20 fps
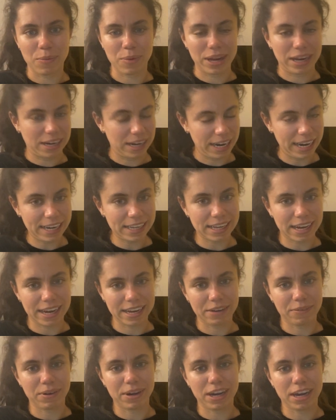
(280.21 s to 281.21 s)
We clicked. I
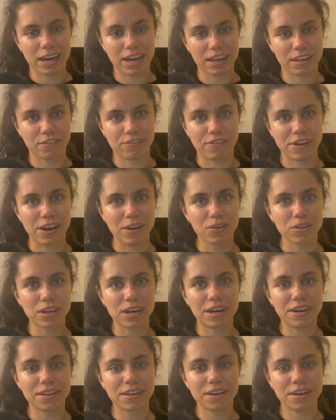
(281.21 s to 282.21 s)
really like the Fellows
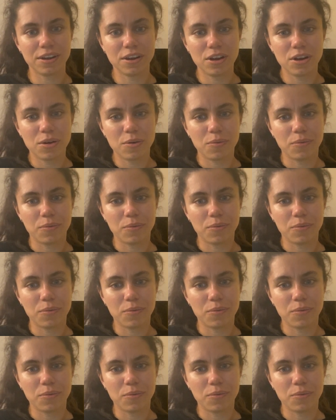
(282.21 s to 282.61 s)
Garden,